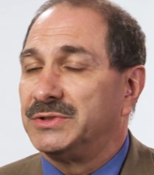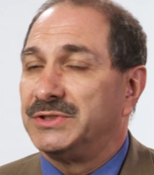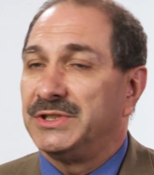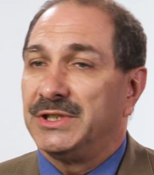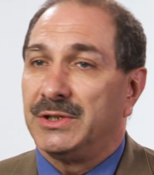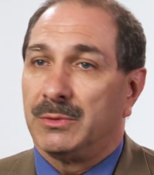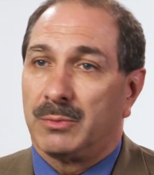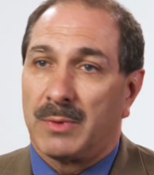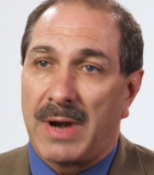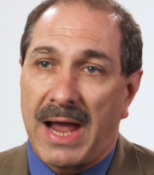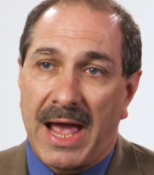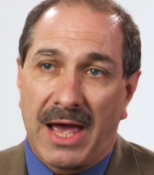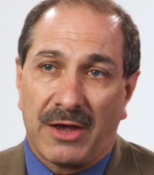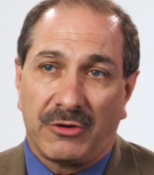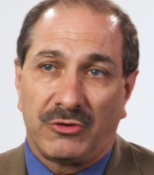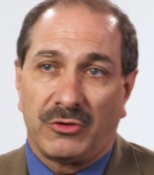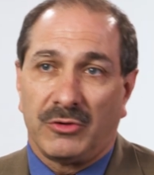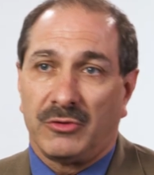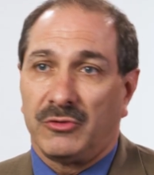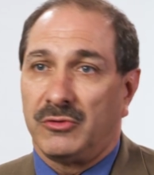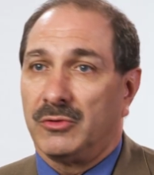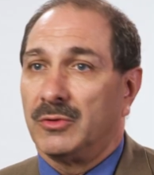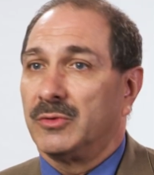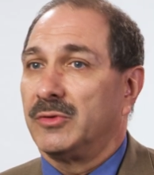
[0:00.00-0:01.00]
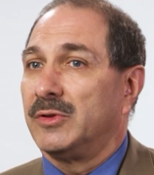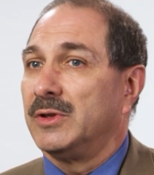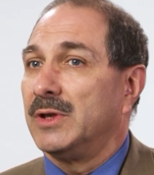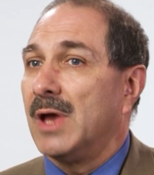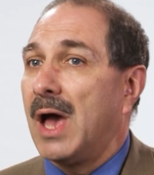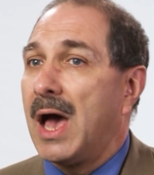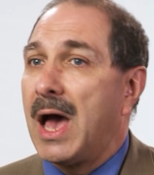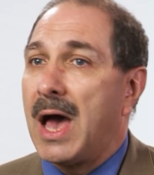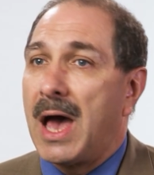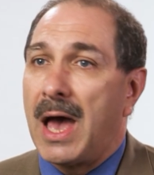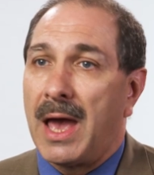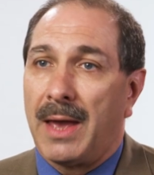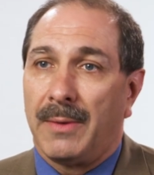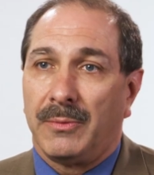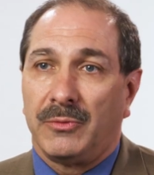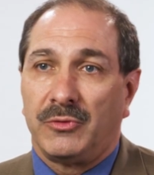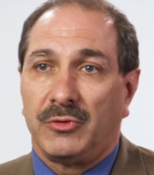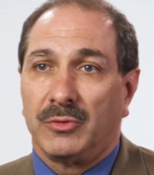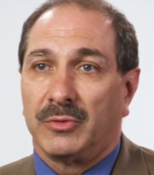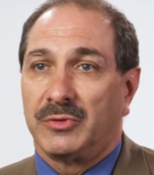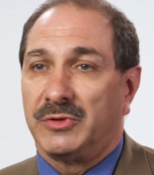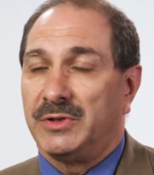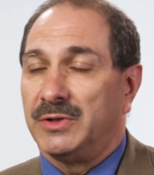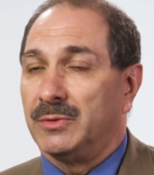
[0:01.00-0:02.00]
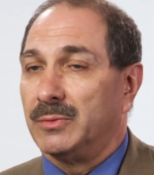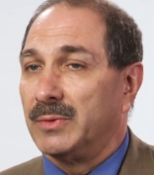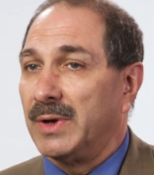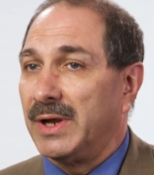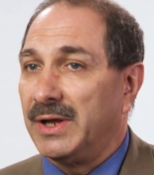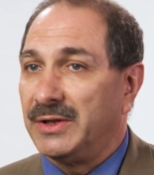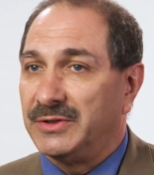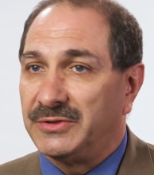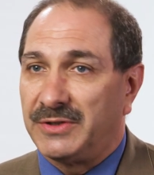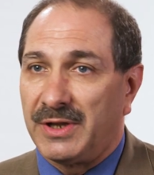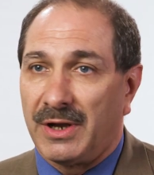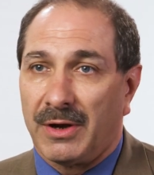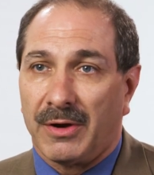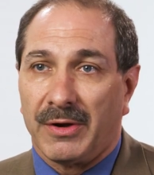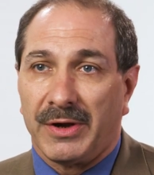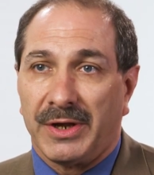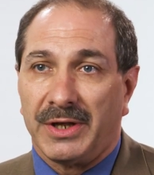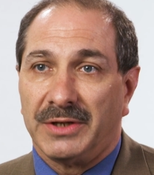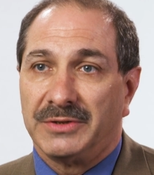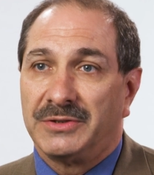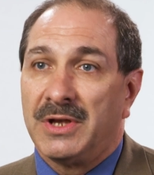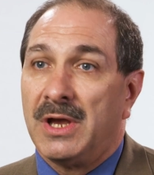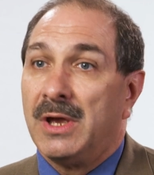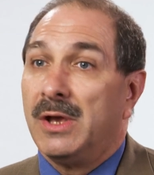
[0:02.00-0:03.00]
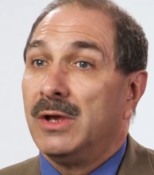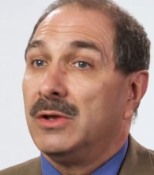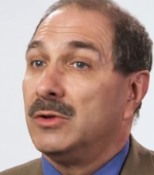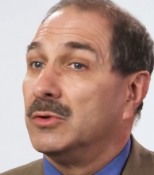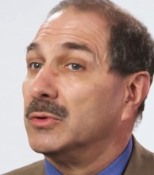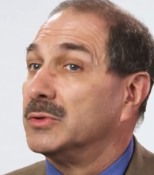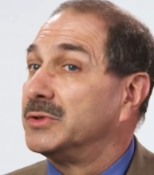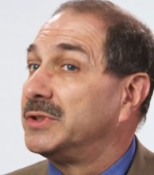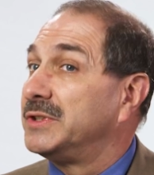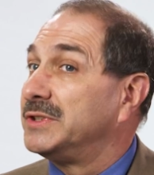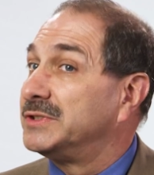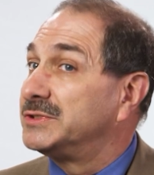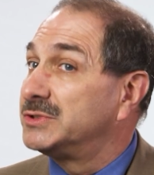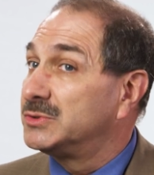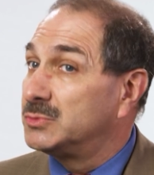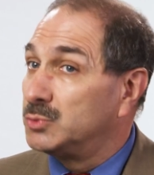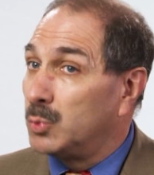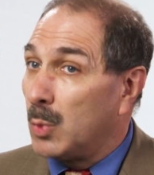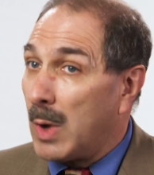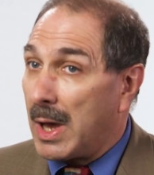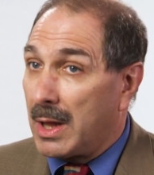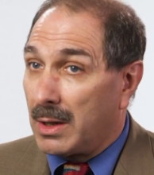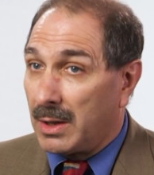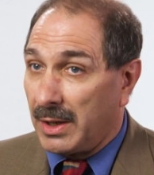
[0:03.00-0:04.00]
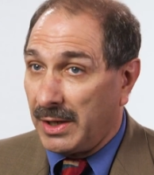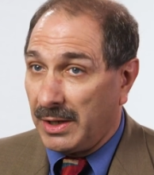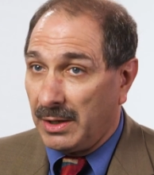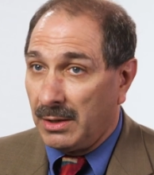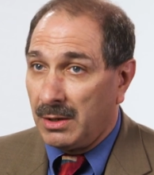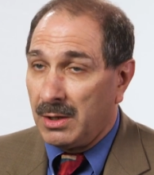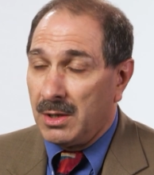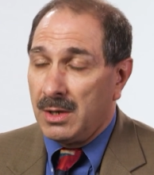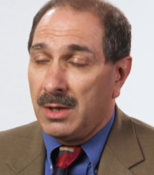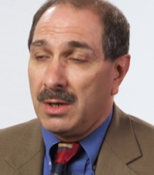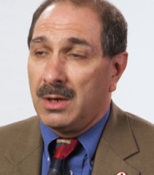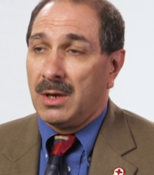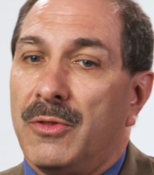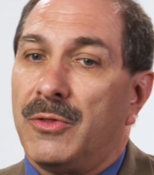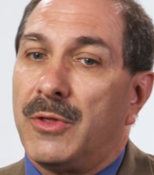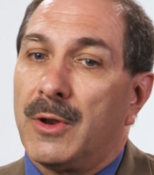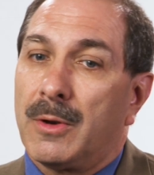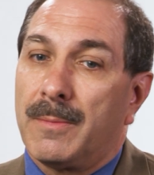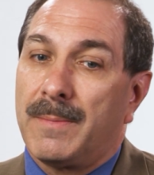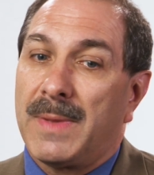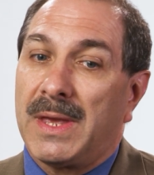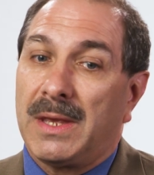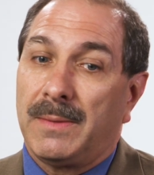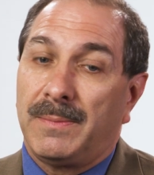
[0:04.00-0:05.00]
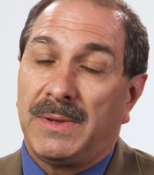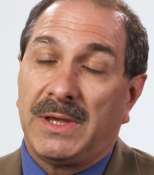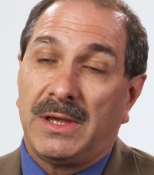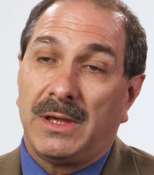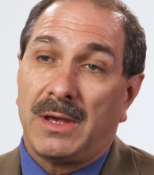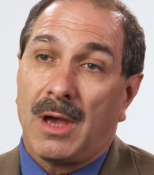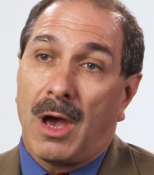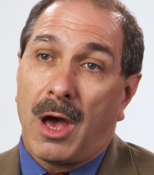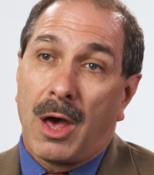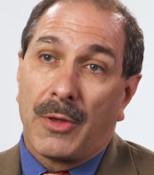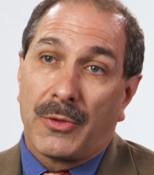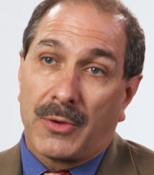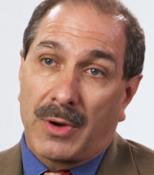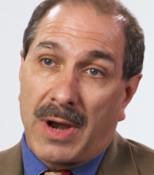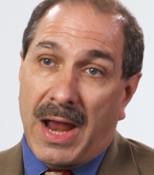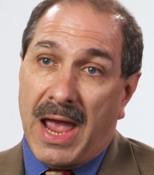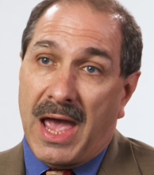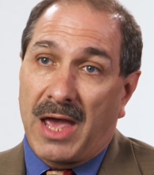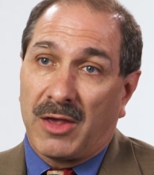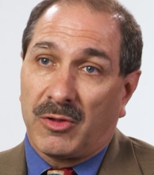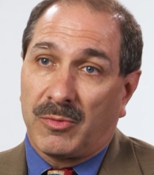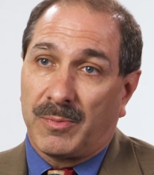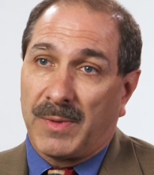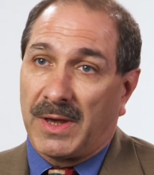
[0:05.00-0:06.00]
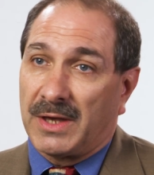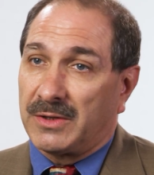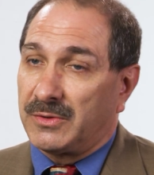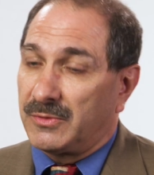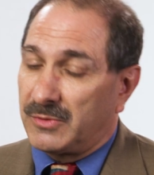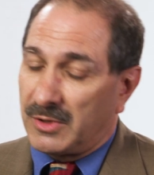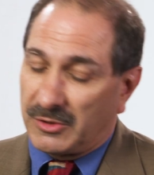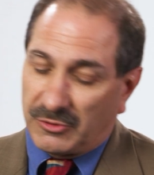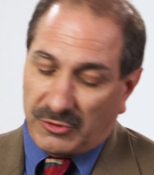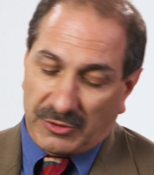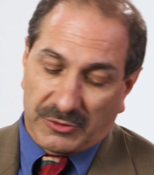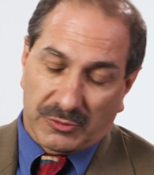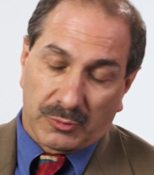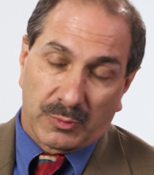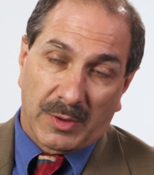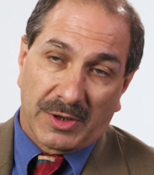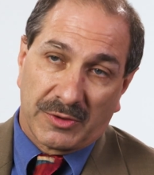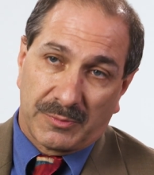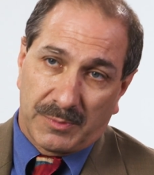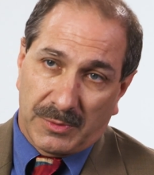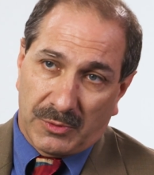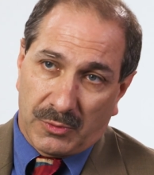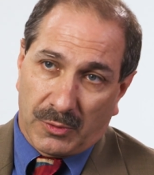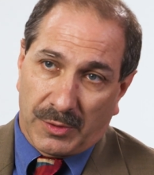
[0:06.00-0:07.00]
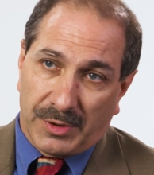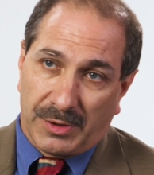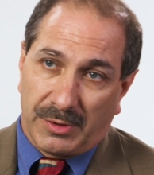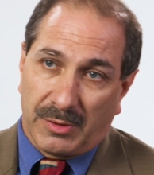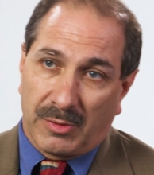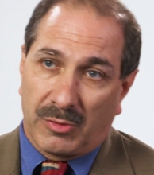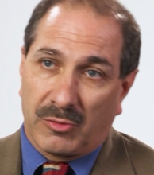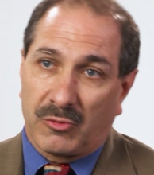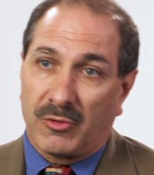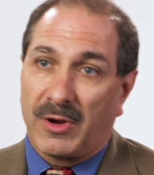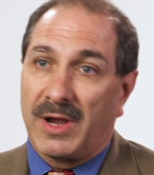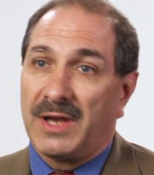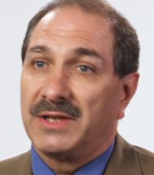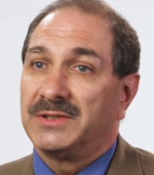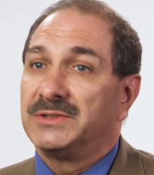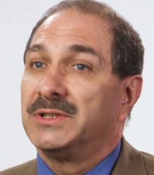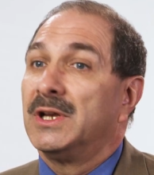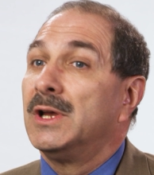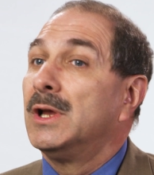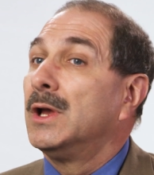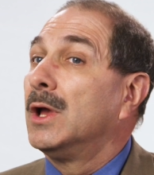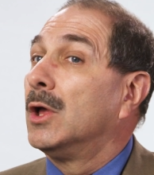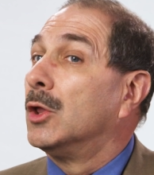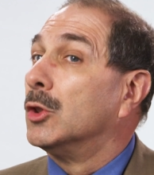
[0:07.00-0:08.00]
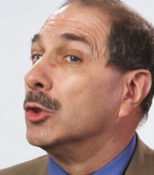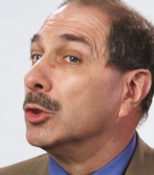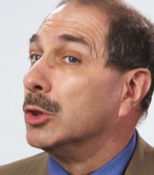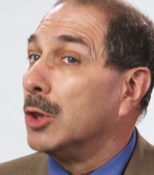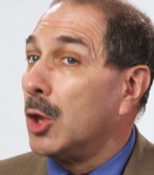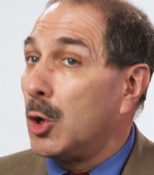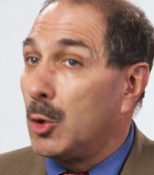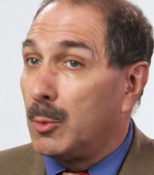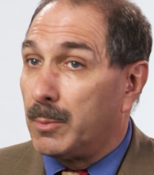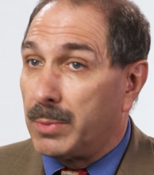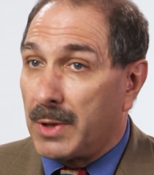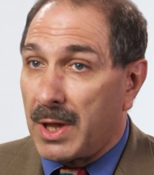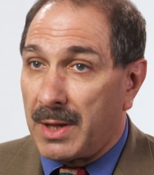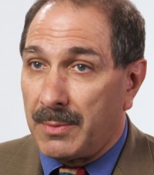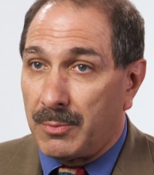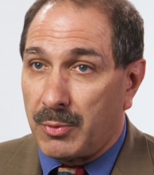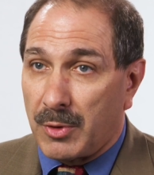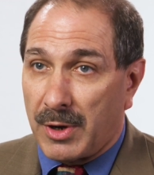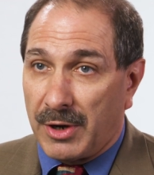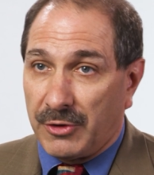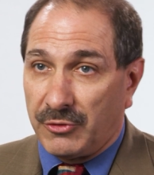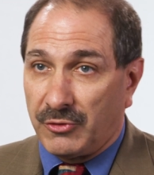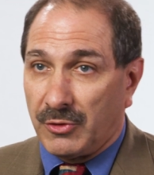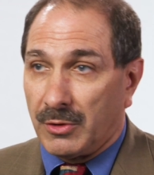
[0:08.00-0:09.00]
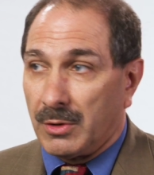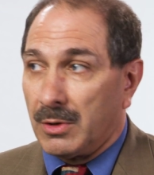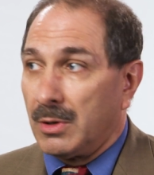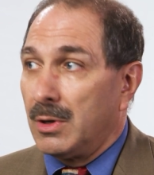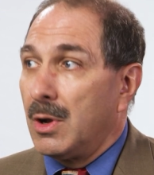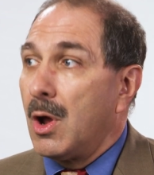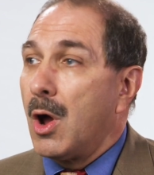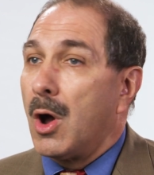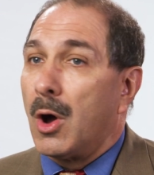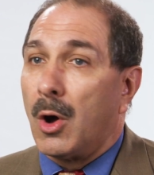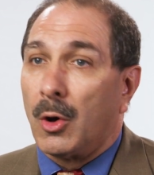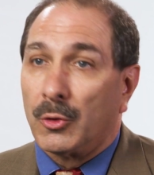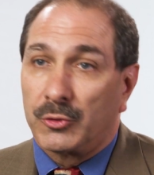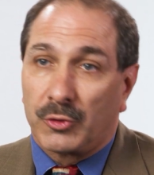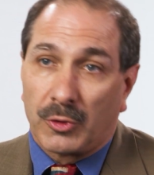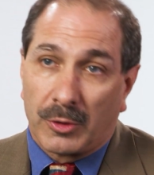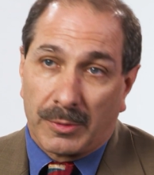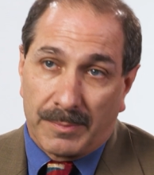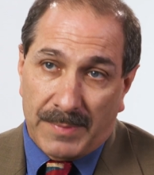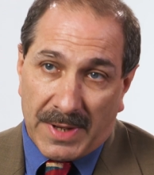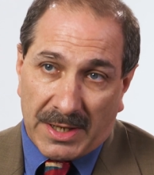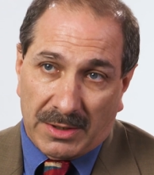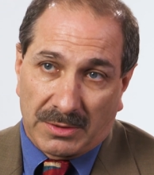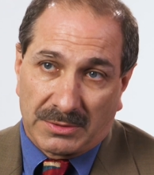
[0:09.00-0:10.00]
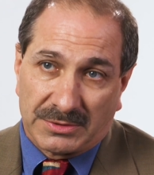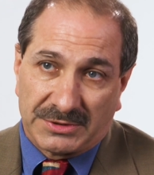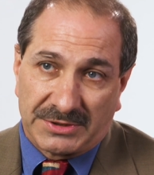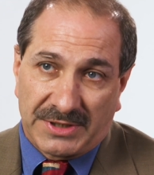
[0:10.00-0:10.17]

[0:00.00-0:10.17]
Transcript: see rashes, you'll see hives, you'll see raised areas, you'll see swelling. There may be other aspects such as respiratory distress, low blood pressure, altered mental